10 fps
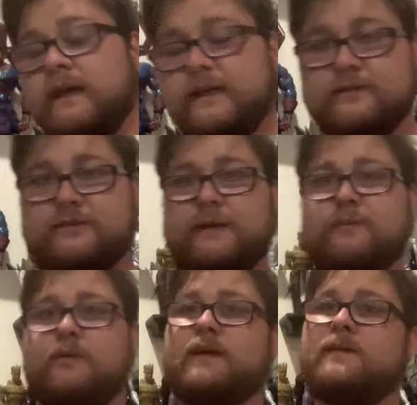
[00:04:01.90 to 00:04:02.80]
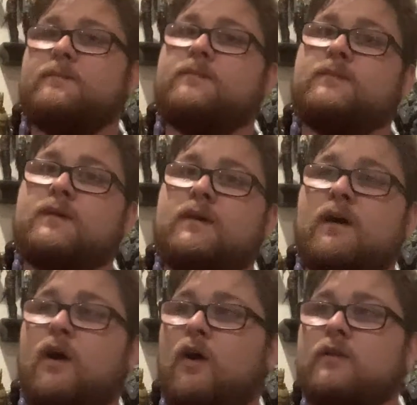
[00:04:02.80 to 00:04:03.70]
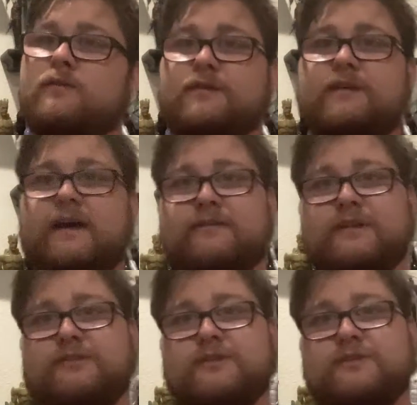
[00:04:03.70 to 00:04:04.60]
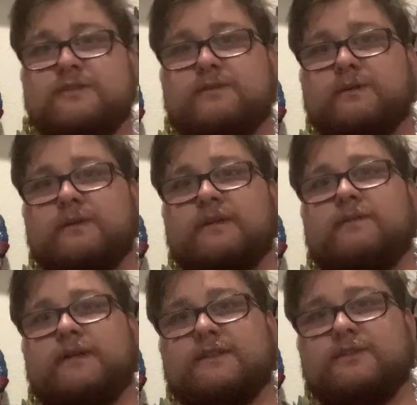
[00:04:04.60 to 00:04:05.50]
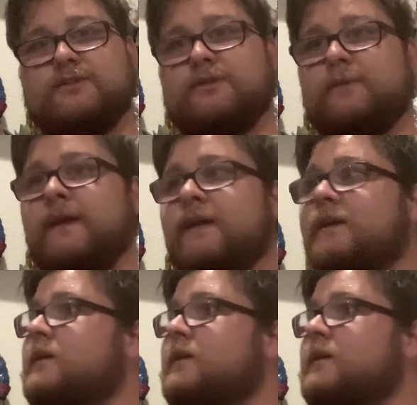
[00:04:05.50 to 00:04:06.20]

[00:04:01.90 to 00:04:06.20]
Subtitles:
In the same way, all of us have a decision we can choose to make.